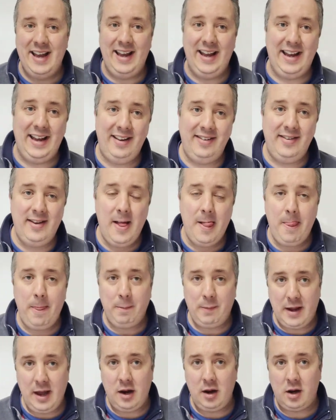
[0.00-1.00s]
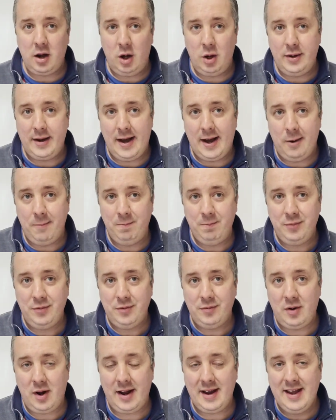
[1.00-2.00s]
is going to go down,
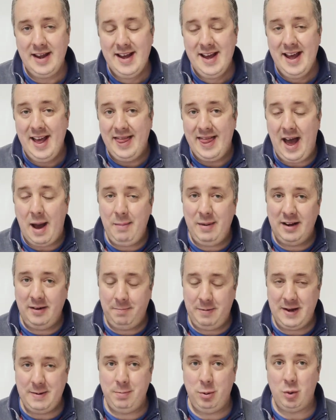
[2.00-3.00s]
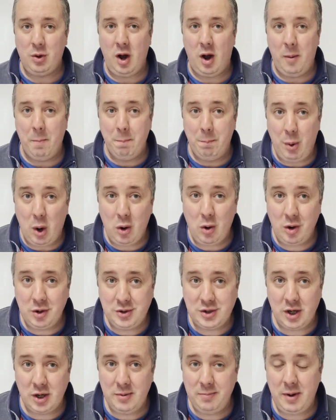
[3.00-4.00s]
right? That means people can't borrow
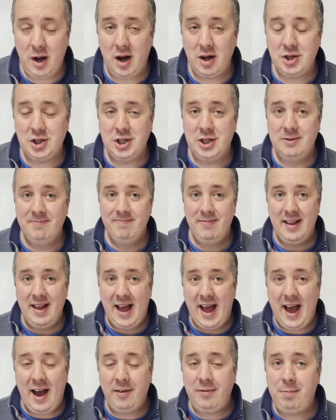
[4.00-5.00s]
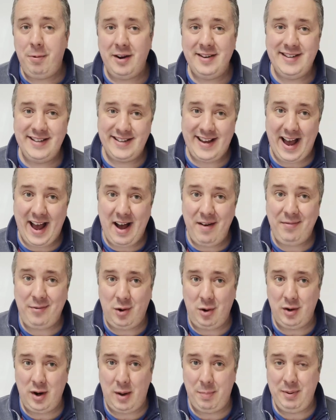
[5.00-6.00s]
so much. House prices have
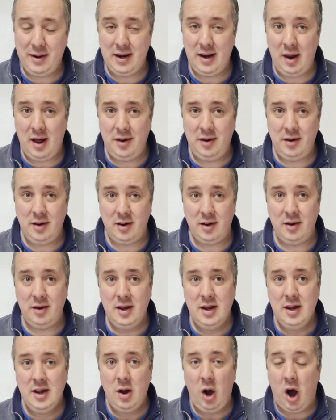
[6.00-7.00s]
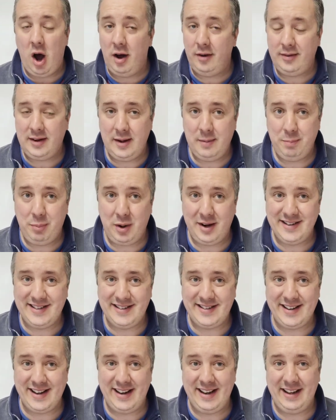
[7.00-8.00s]
gone up in London, asking
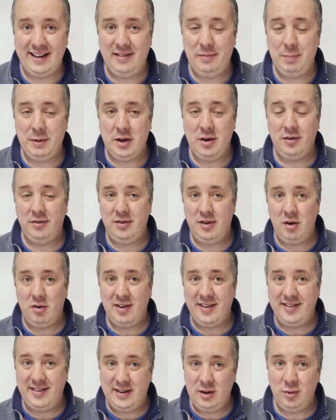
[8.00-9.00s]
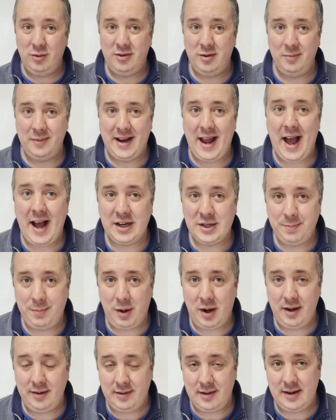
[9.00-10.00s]
prices at least, because there are still some cash
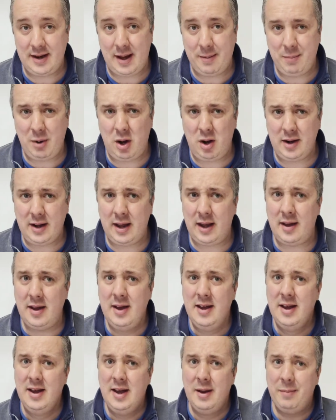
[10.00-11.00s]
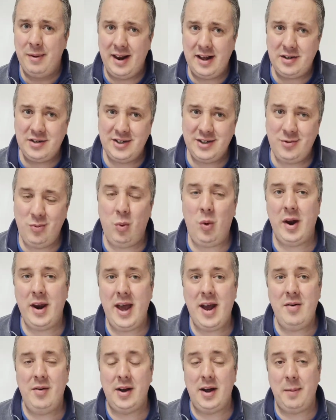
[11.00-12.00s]
buyers in that market. But that's just one
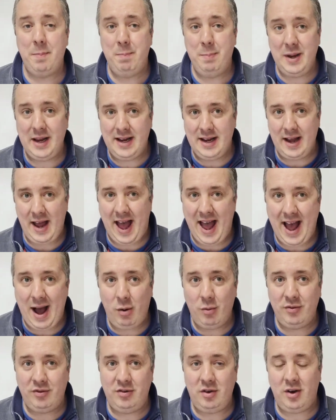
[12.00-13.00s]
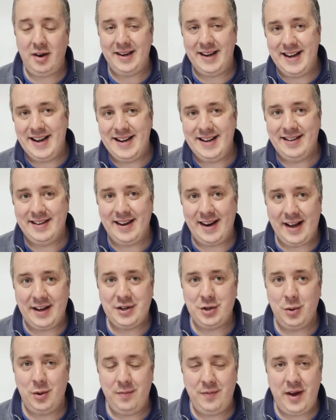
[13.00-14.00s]
area. Big outside
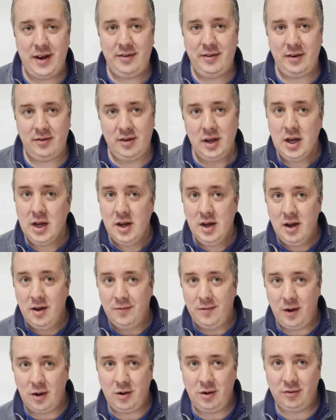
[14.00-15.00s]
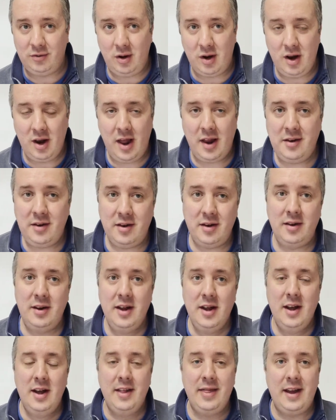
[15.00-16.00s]
international investors focus on London.
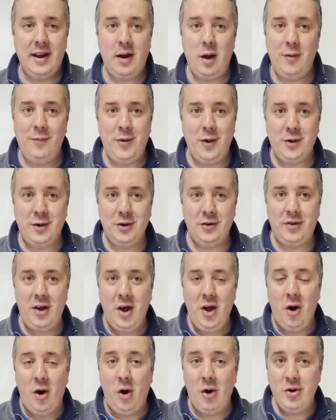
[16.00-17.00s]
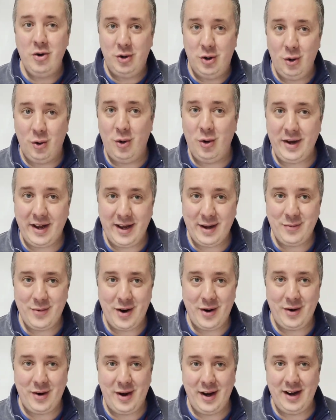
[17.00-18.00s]
They don't focus on Dorking,
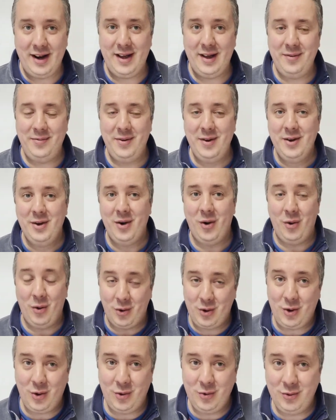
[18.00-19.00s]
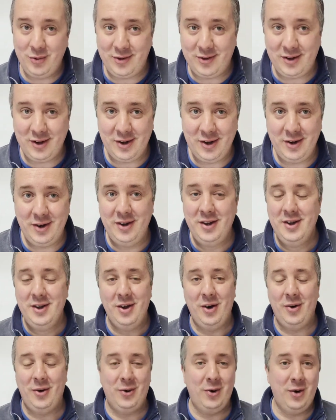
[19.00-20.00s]
where I live, or Coulston,
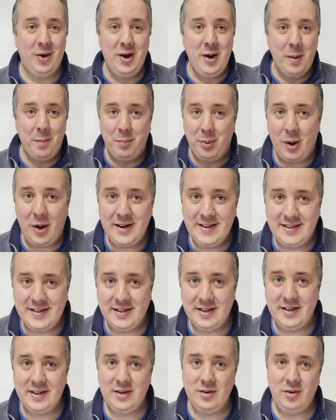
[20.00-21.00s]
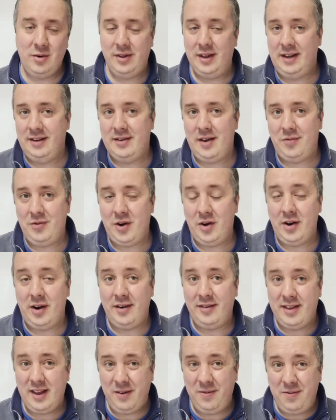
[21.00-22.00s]
or Brighton, or these other
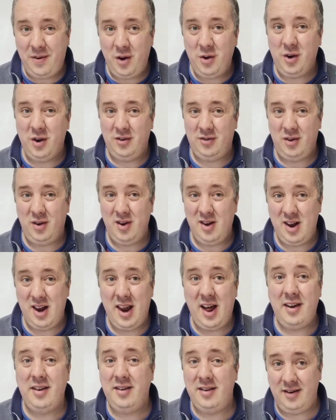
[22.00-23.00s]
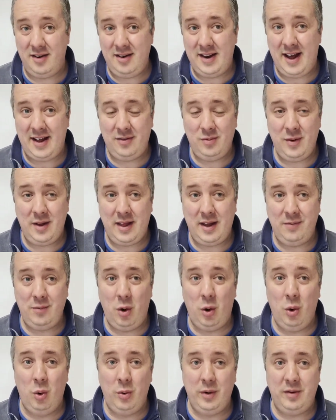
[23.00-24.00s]
areas. They focus on London. That's where they've
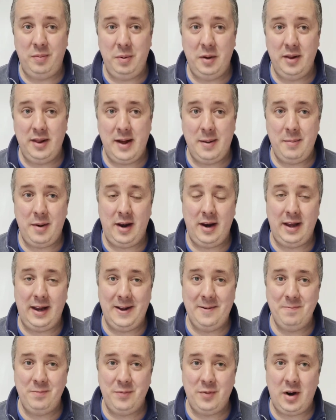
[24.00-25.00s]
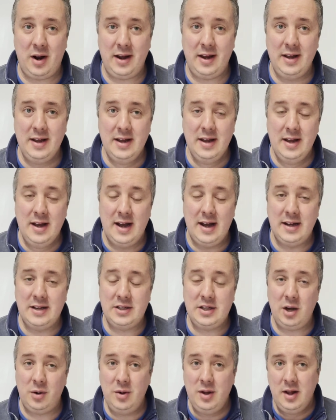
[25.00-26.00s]
always put their money, right? And
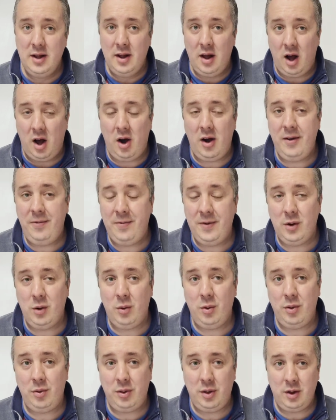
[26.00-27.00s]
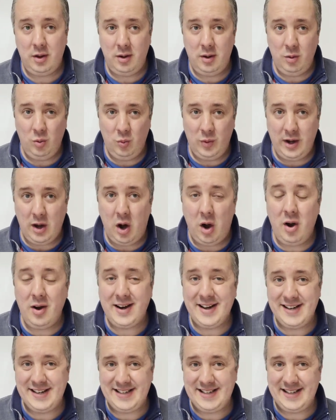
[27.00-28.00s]
so I feel that we are
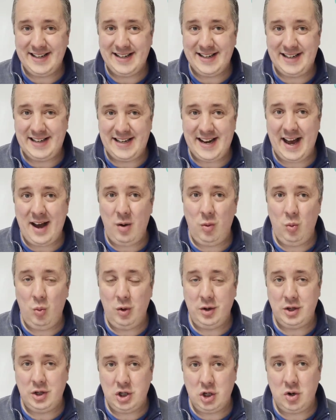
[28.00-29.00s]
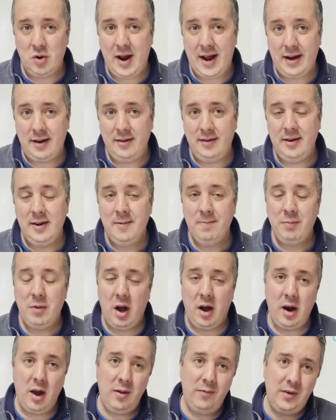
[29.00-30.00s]
going to see a downward trend.
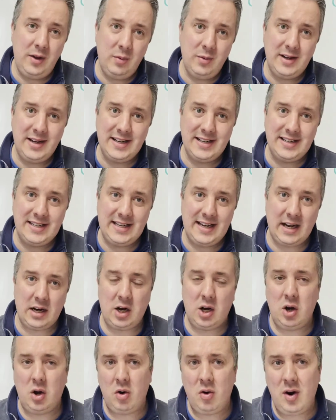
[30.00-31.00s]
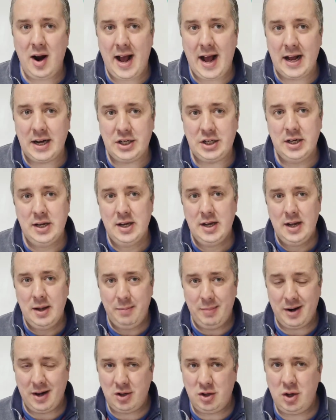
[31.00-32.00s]
I don't think we're going to see a crash,
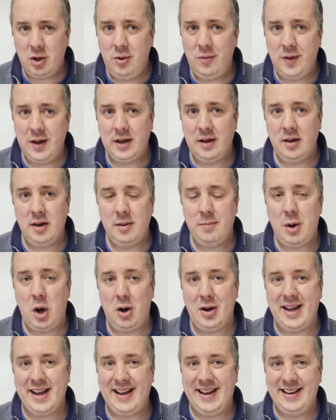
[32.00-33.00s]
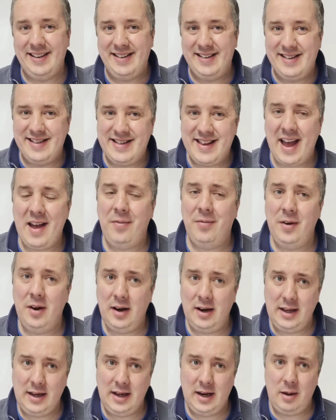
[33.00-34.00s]
but I do think that the market is
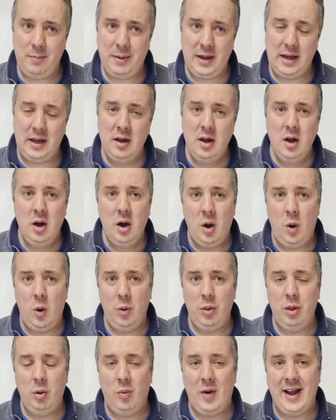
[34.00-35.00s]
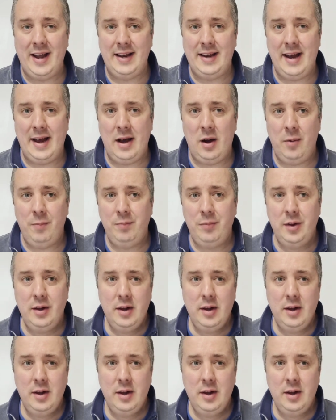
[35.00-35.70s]
definitely going to be on the way down.